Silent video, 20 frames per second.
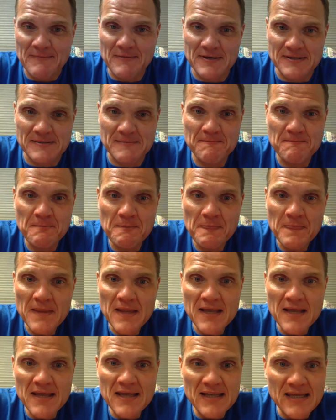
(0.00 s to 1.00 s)
Because
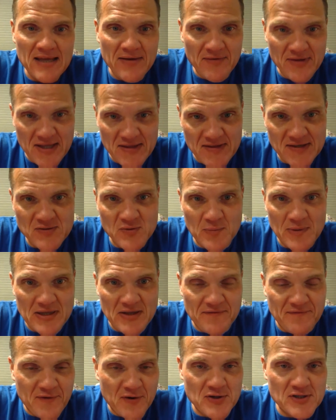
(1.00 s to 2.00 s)
given that this will be
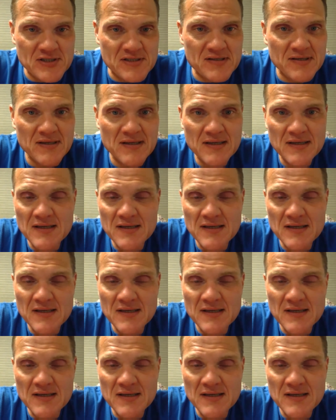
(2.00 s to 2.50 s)
the first